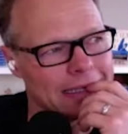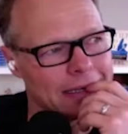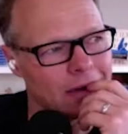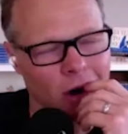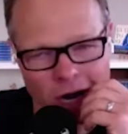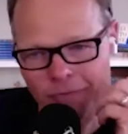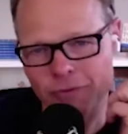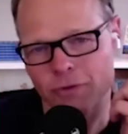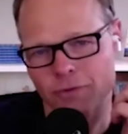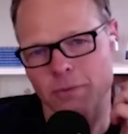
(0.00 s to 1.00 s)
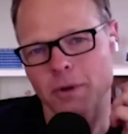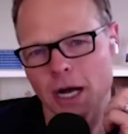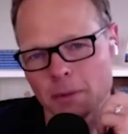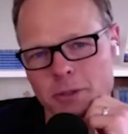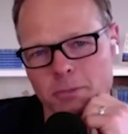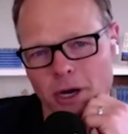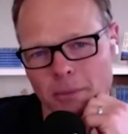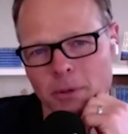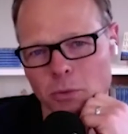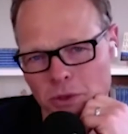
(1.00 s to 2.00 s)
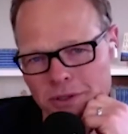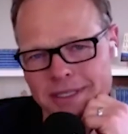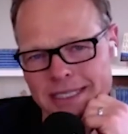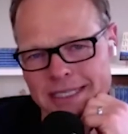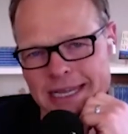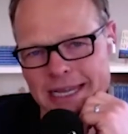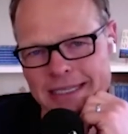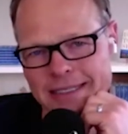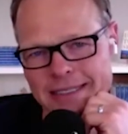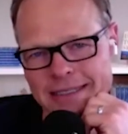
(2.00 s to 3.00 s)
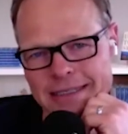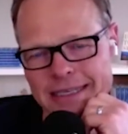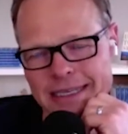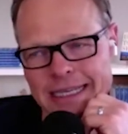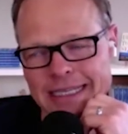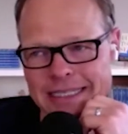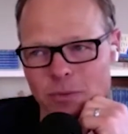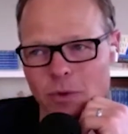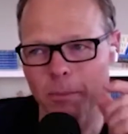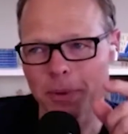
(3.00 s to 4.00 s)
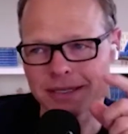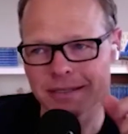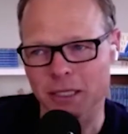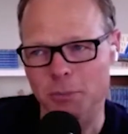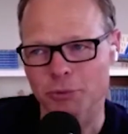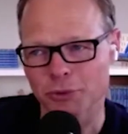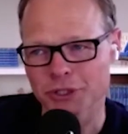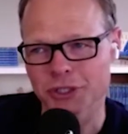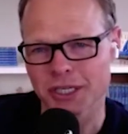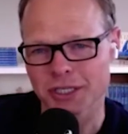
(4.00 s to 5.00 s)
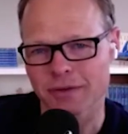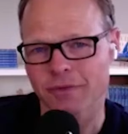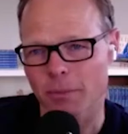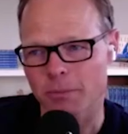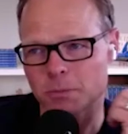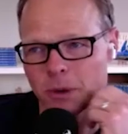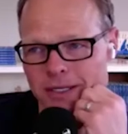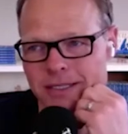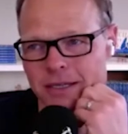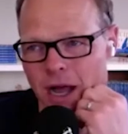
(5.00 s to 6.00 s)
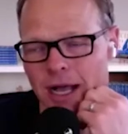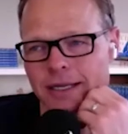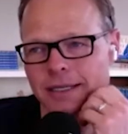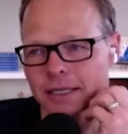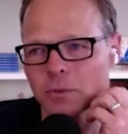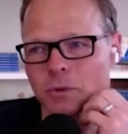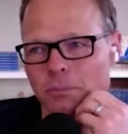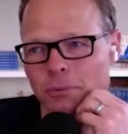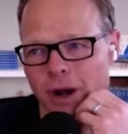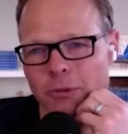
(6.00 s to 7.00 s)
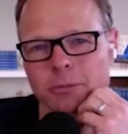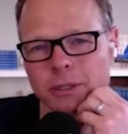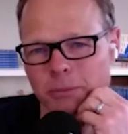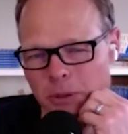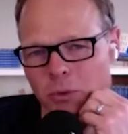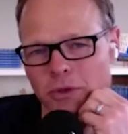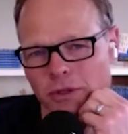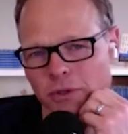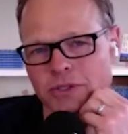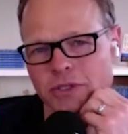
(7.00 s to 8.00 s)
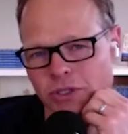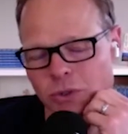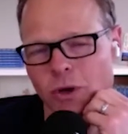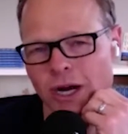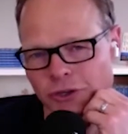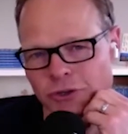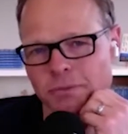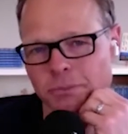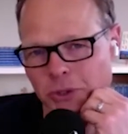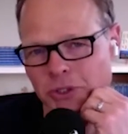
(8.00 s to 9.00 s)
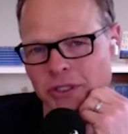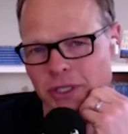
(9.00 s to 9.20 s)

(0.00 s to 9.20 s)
offer from HubSpot be worth these days? And he said, well, based on the appreciation of HubSpot stock, it would probably be worth close to $200 million